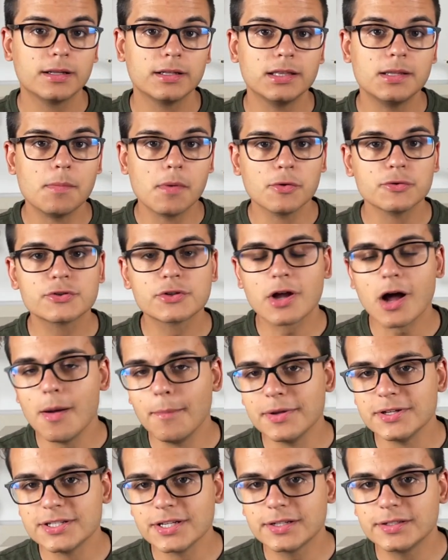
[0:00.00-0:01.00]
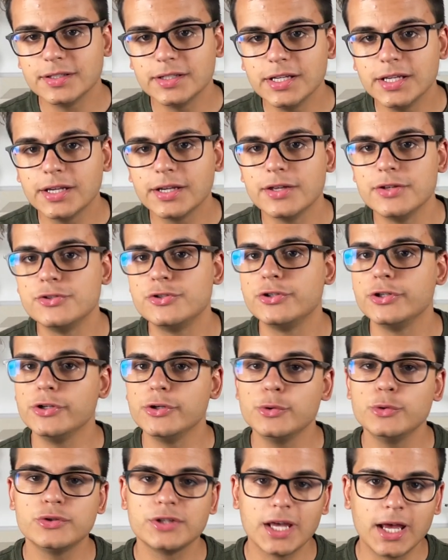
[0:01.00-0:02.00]
The most common technique is to
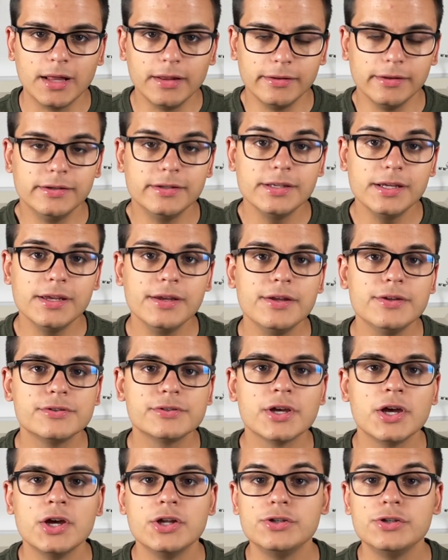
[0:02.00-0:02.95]
use LEDs